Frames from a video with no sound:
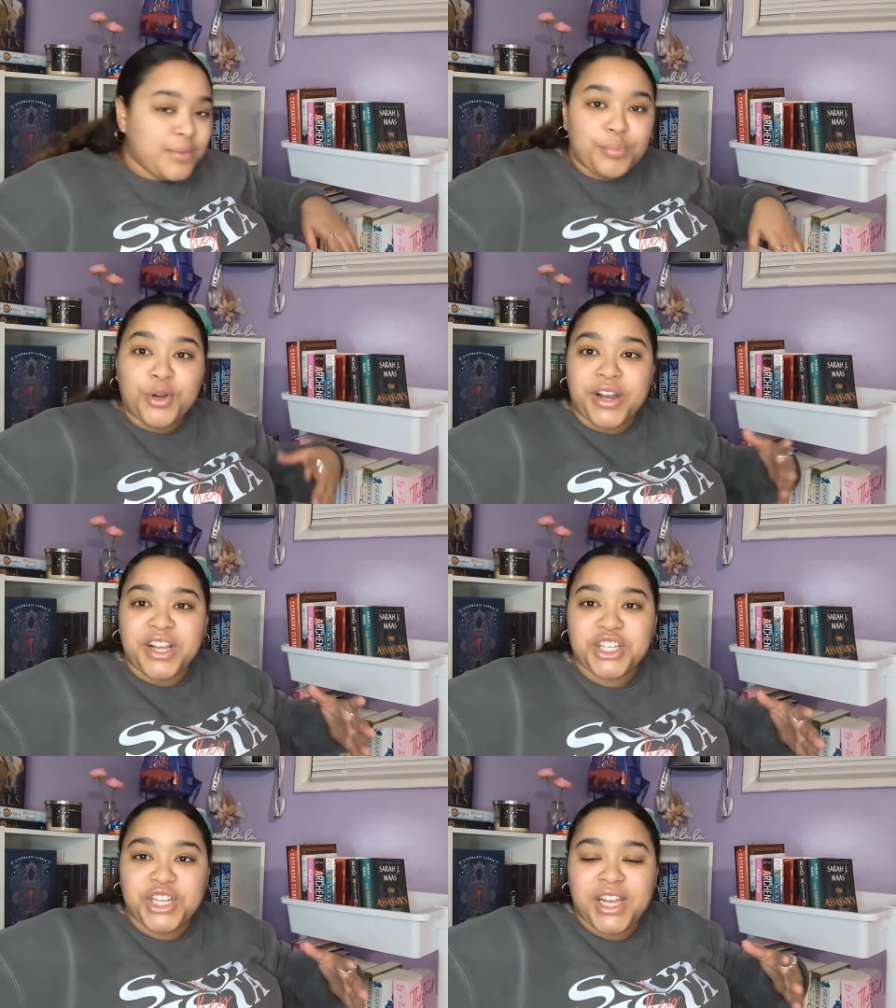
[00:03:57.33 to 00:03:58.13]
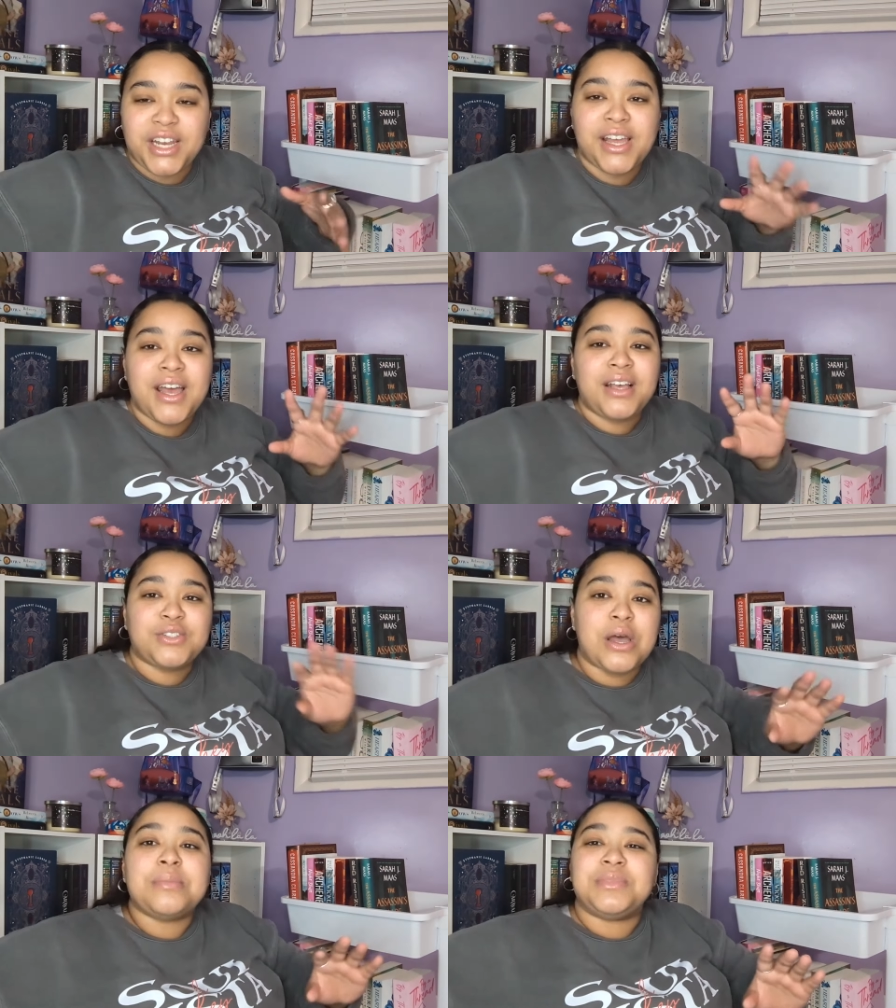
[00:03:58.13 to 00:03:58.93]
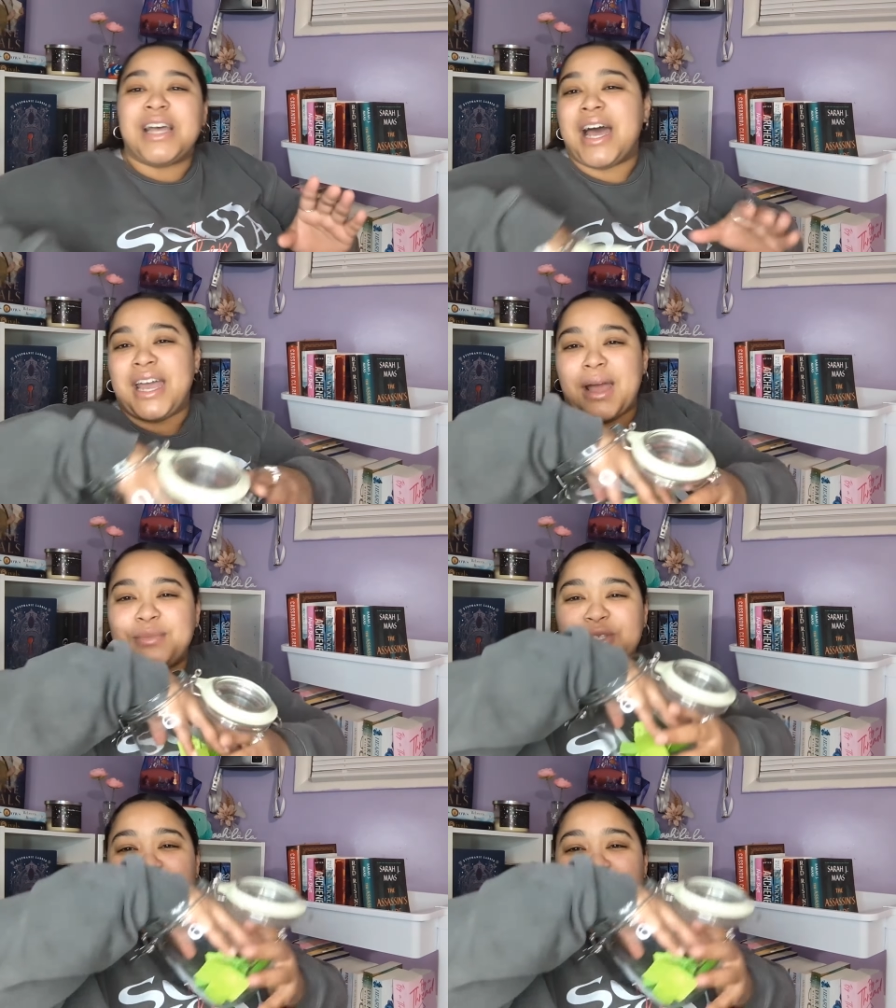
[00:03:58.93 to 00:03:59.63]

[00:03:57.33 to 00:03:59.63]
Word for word: prediction. So I'm dying. I'm so